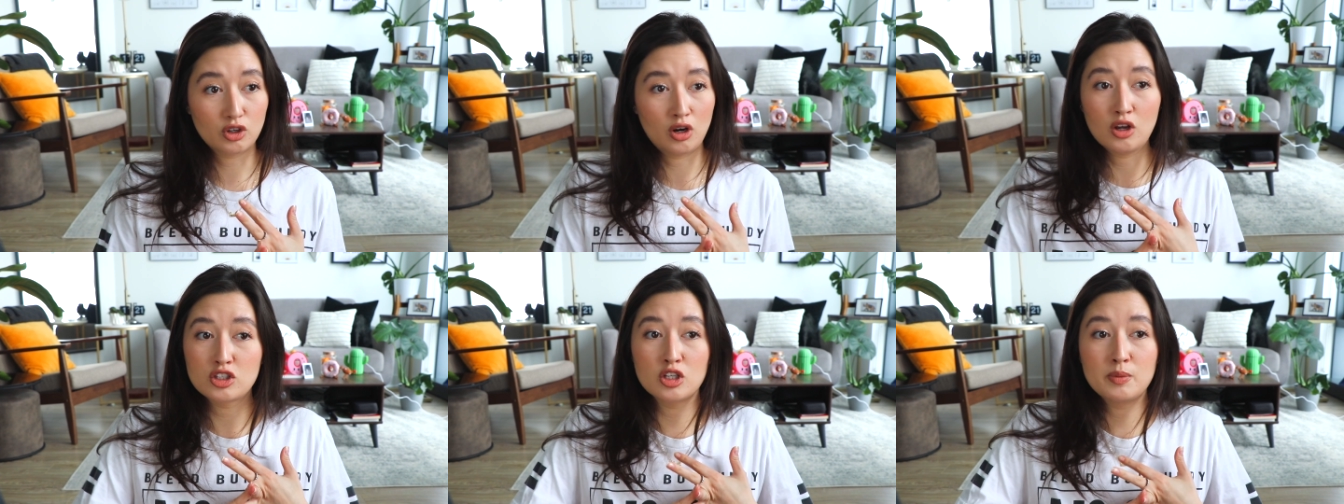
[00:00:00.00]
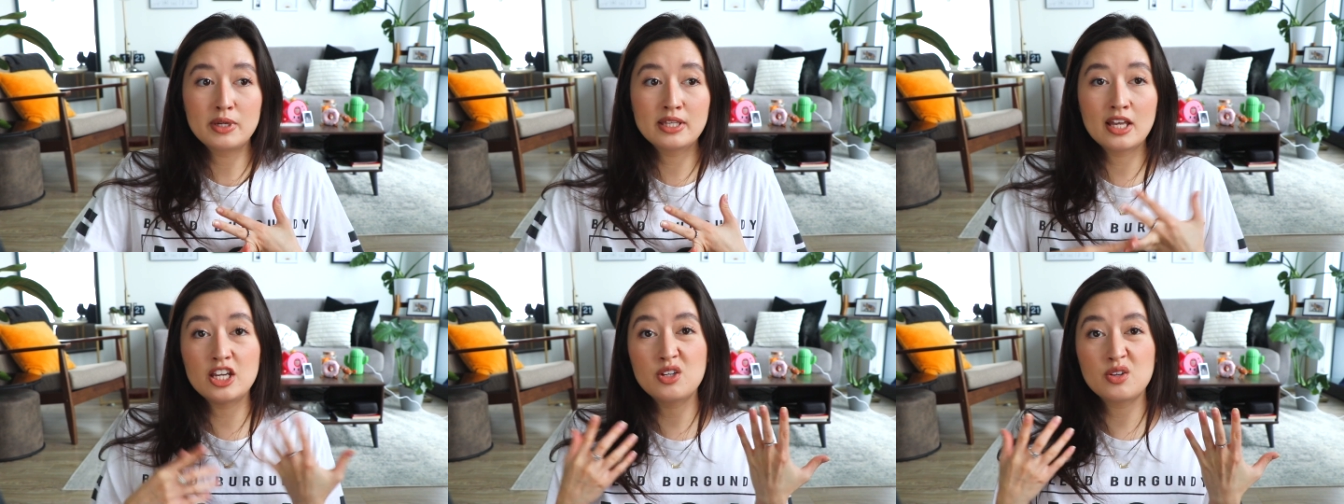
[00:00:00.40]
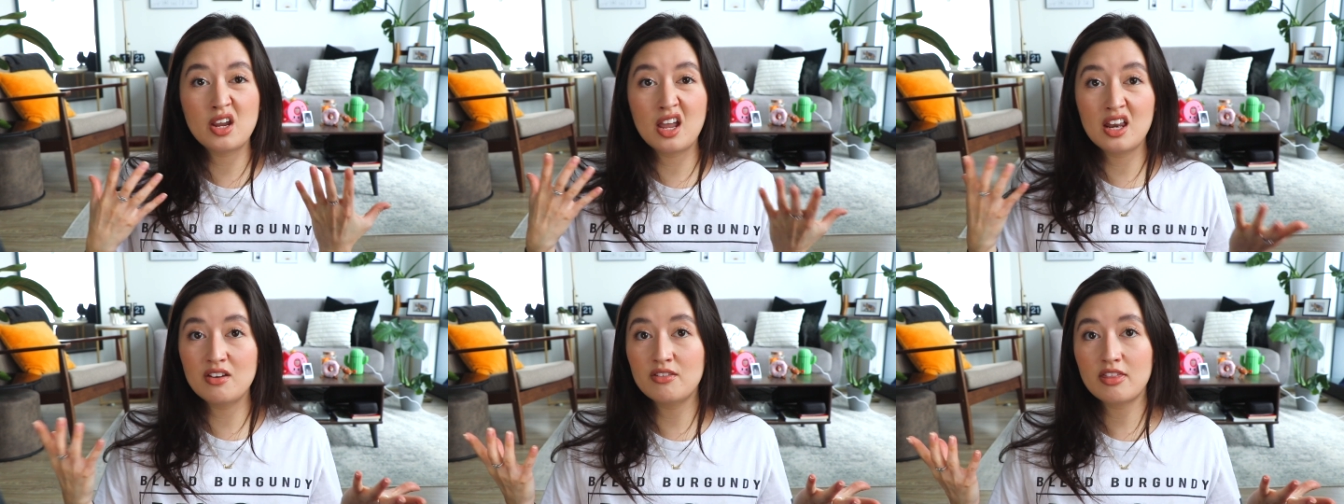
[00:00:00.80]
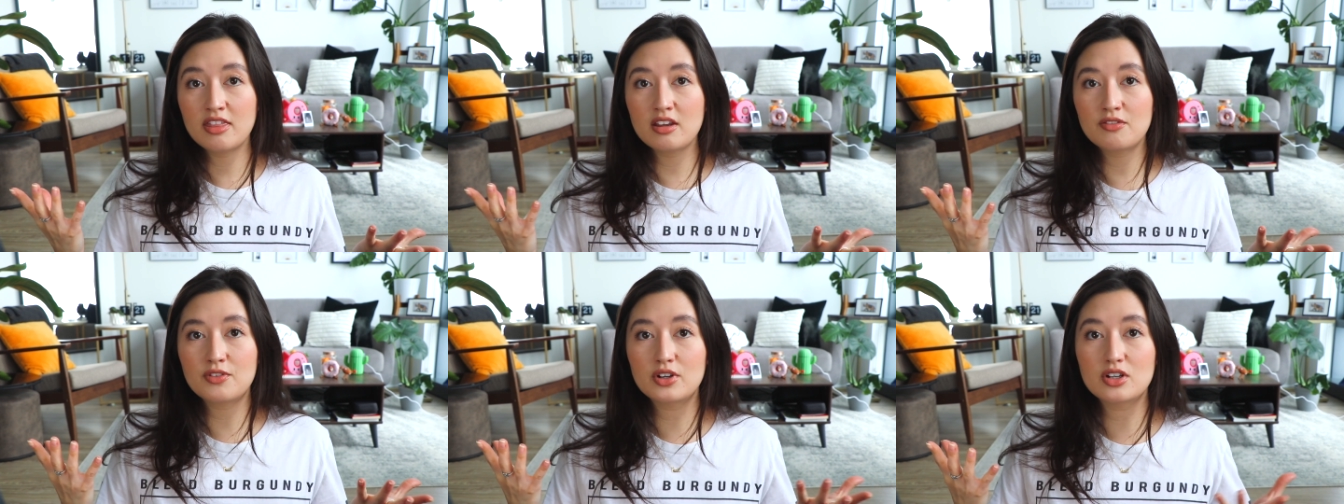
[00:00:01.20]
Could also mean that you can't even
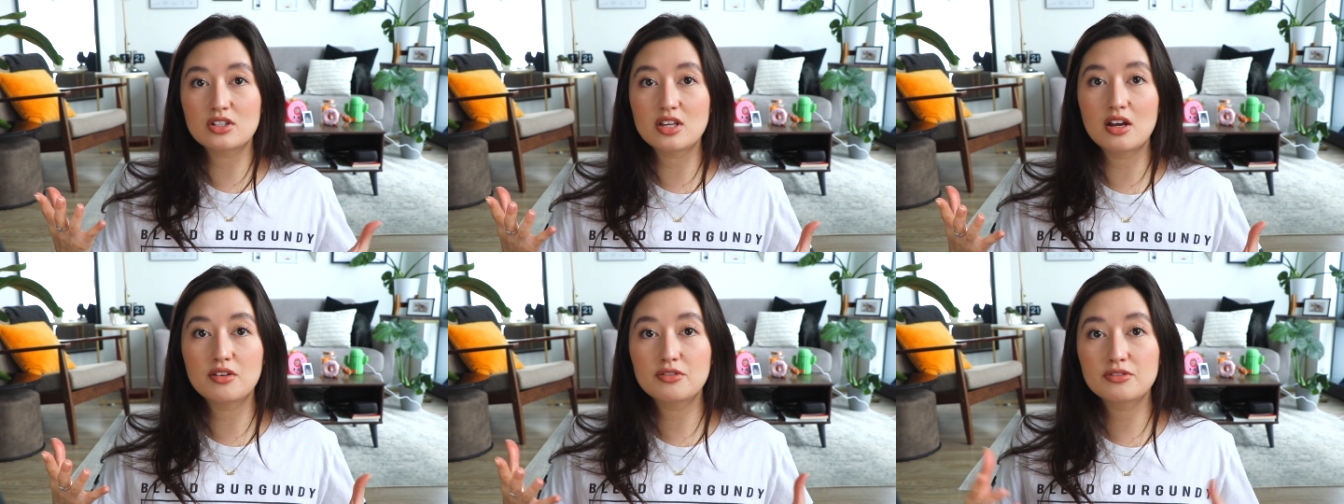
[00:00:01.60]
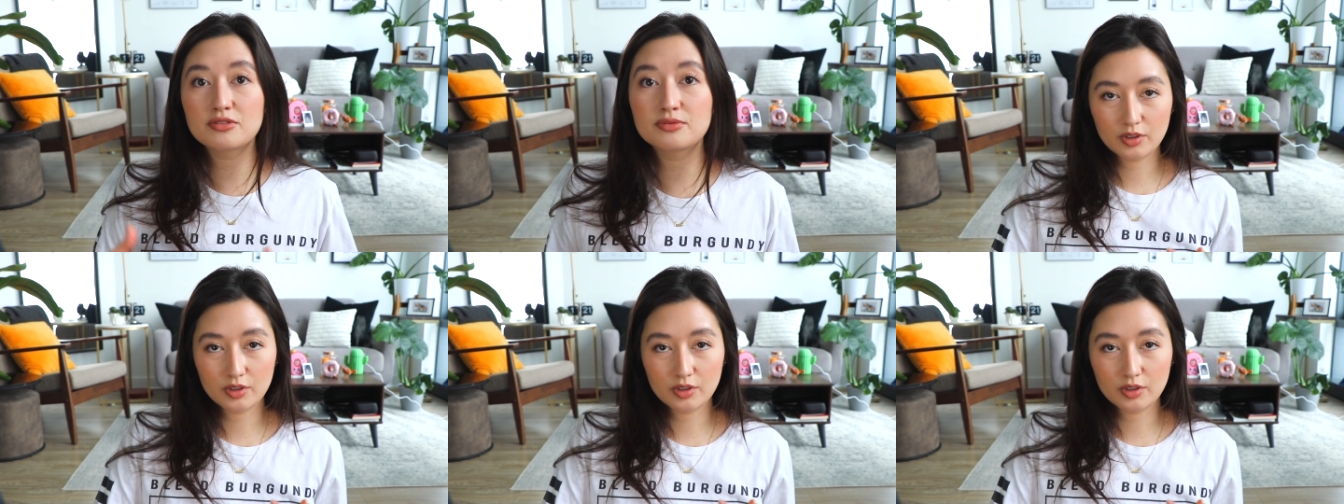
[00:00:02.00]
think for yourself.